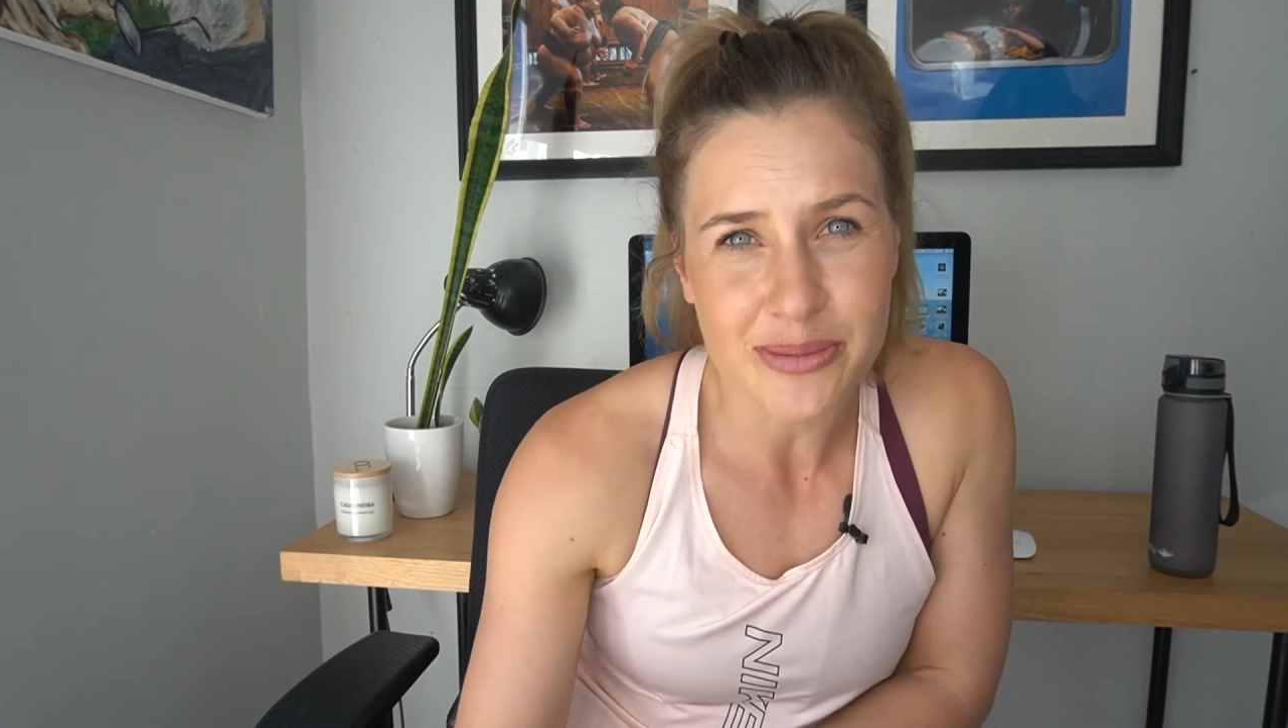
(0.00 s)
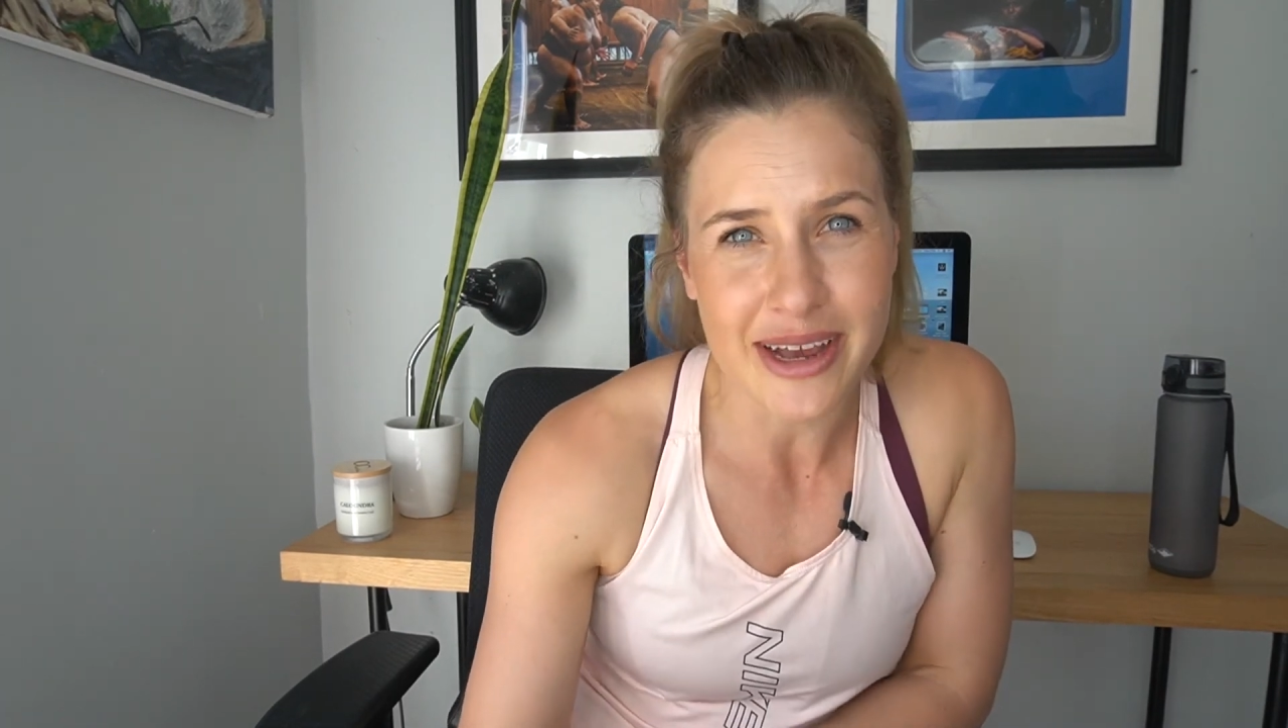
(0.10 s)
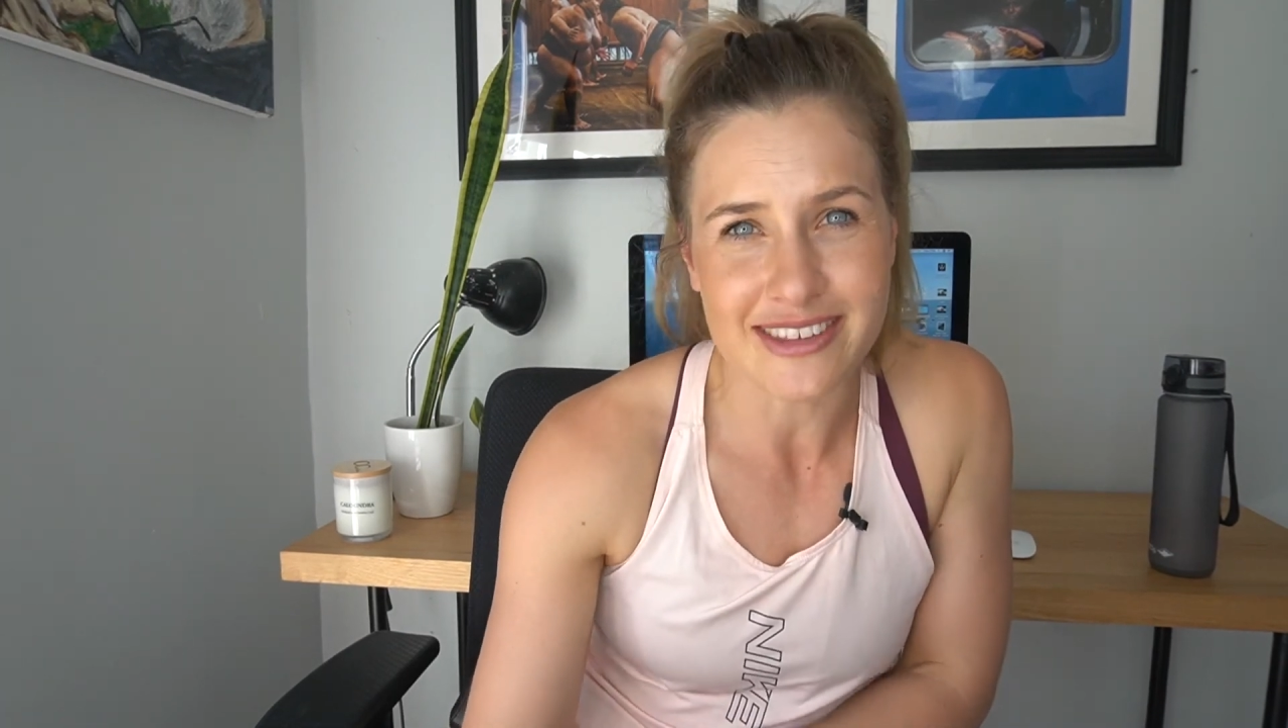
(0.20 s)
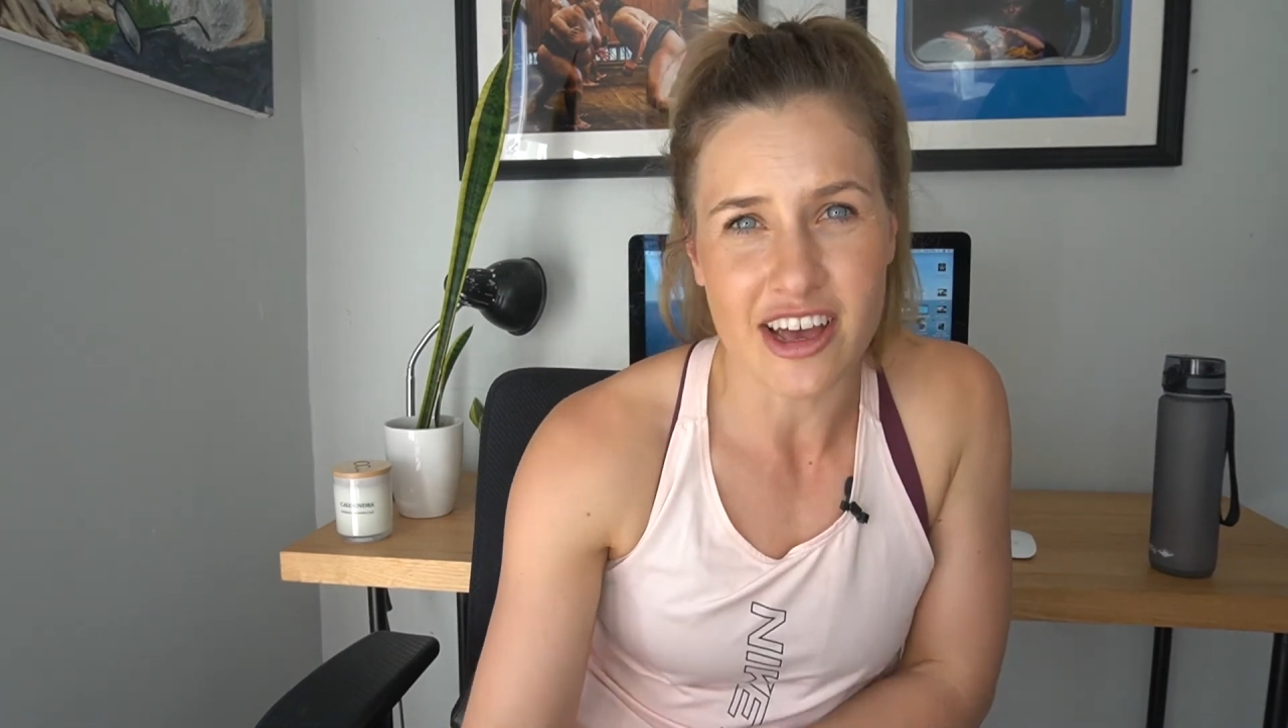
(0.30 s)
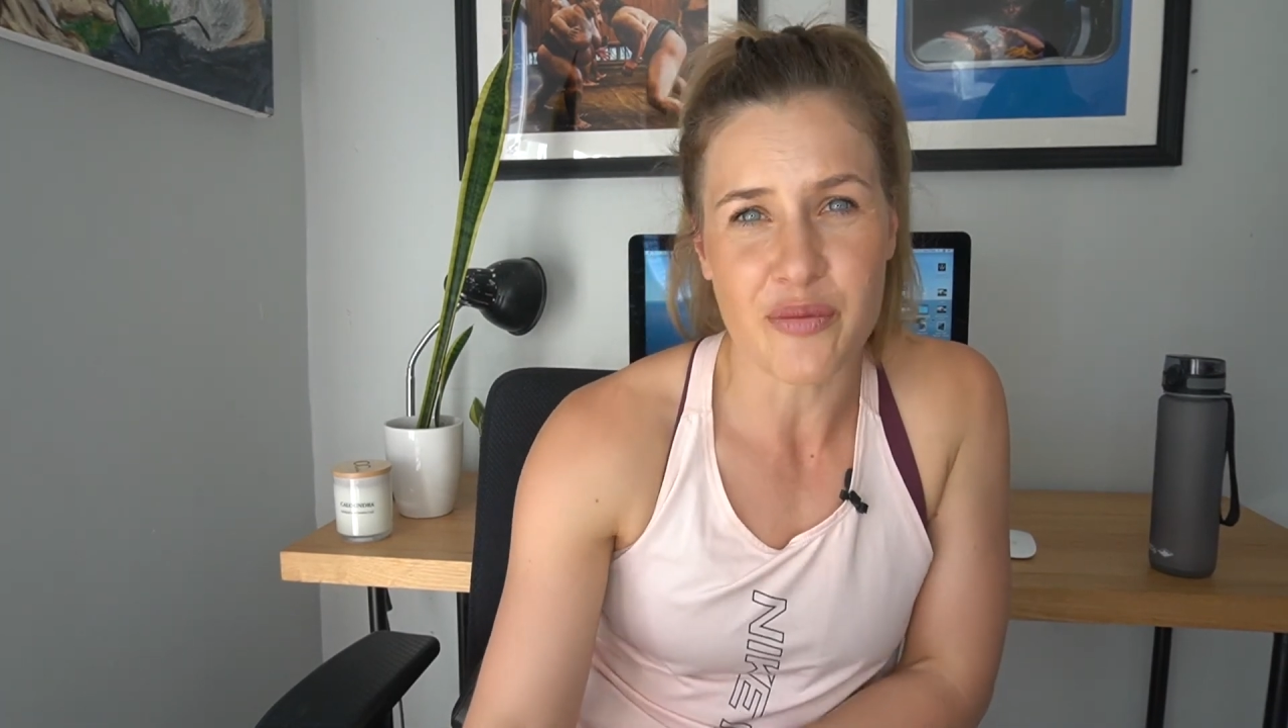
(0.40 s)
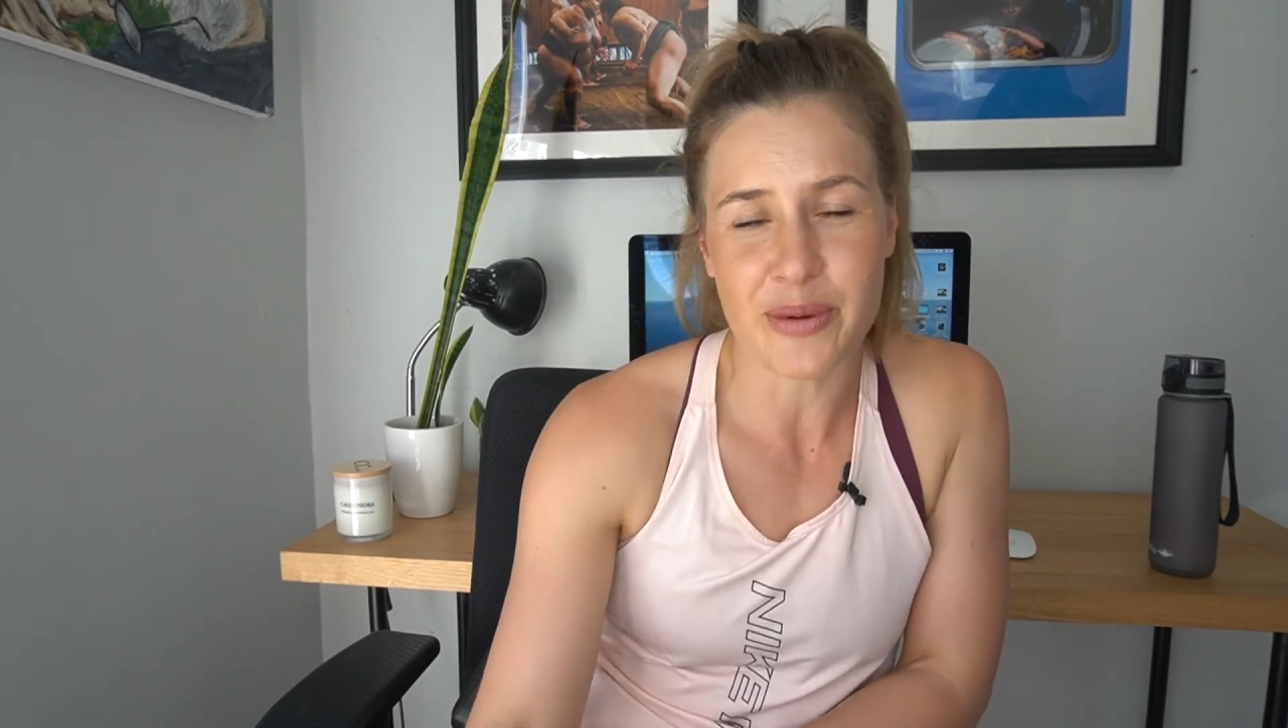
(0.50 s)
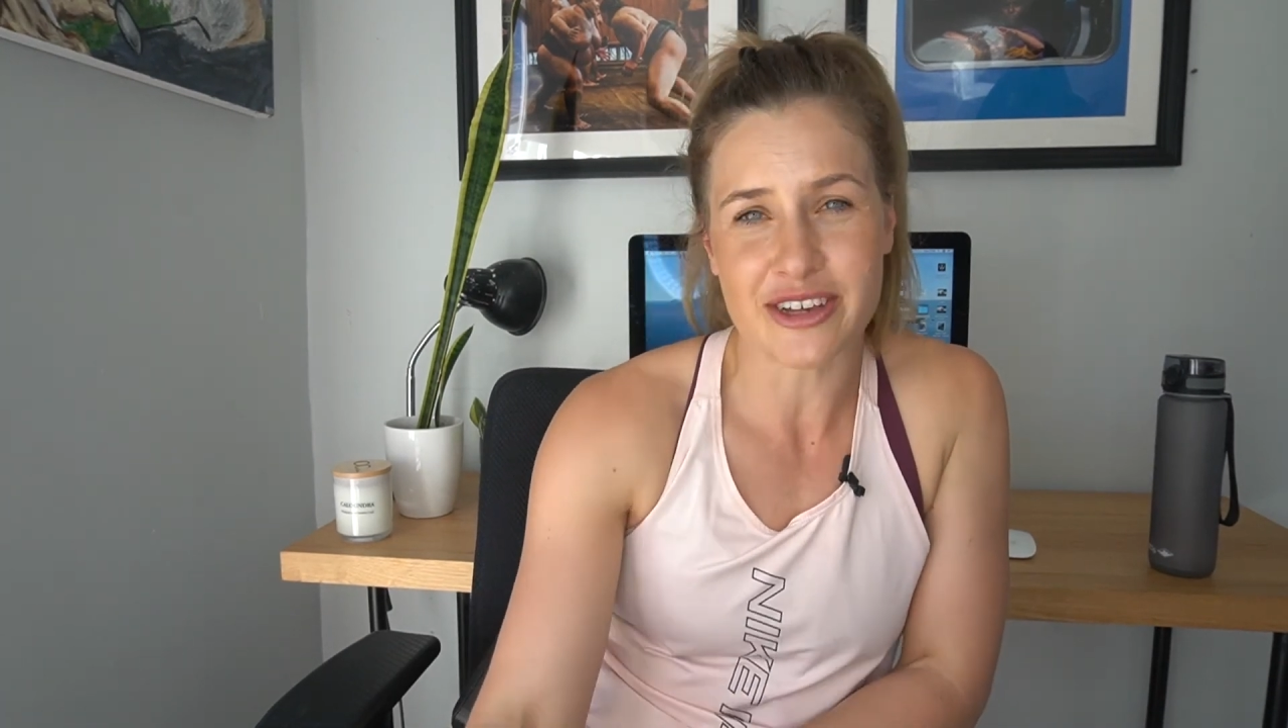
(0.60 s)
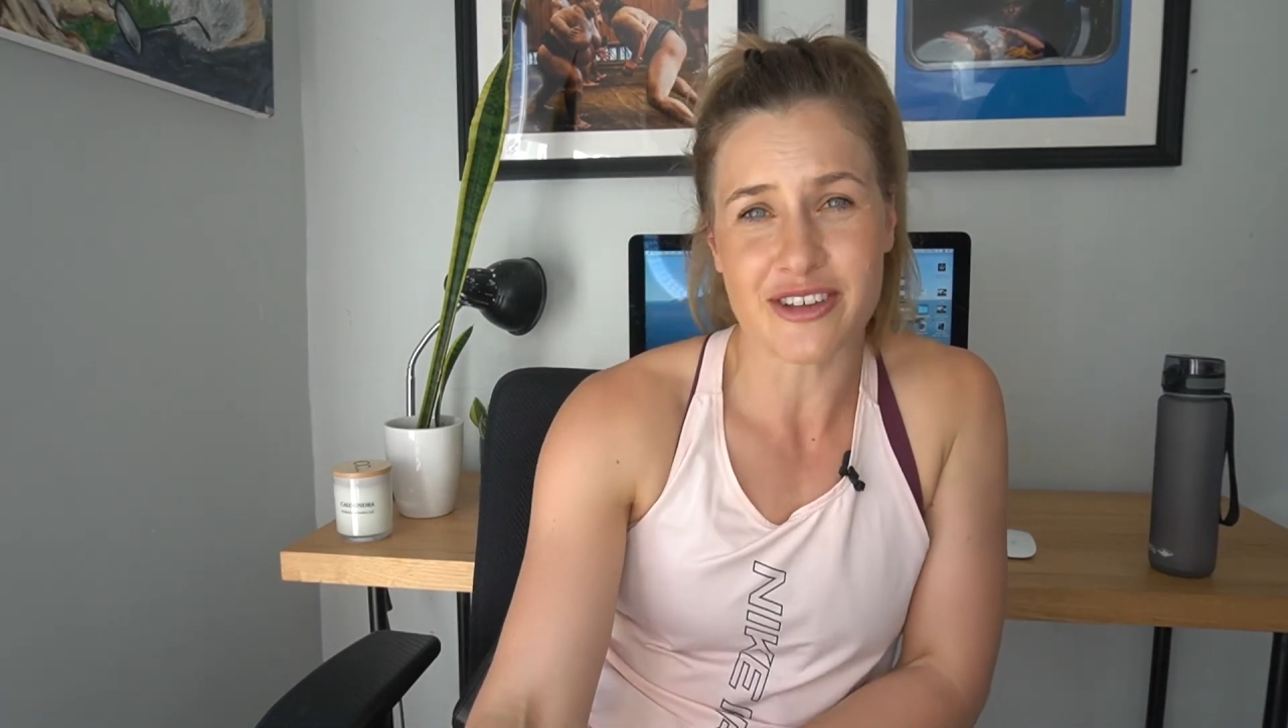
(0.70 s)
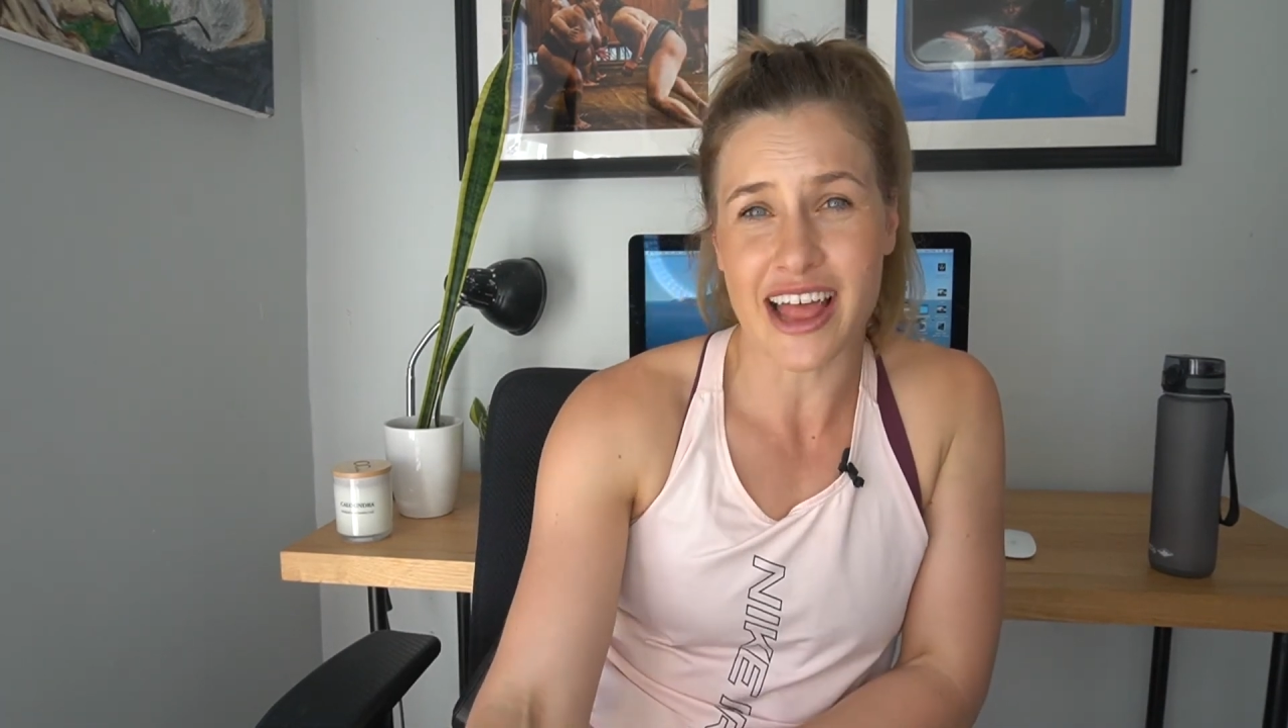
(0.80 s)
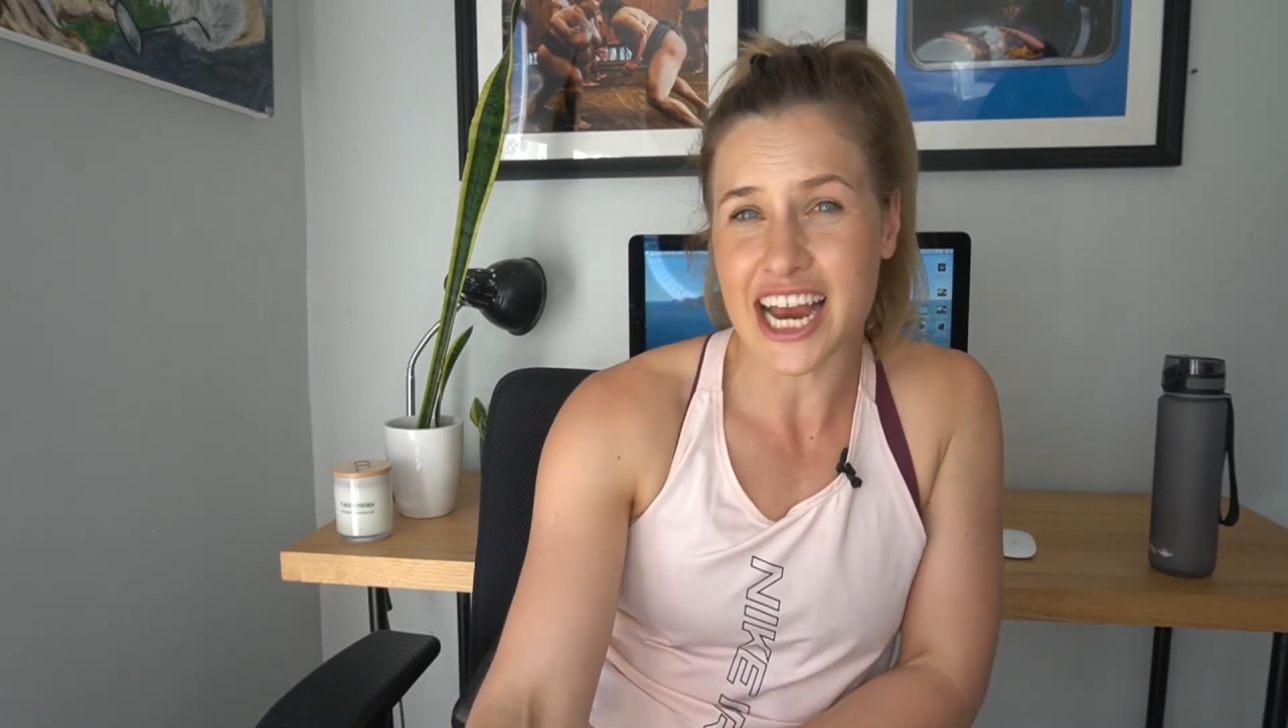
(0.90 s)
myself because I'll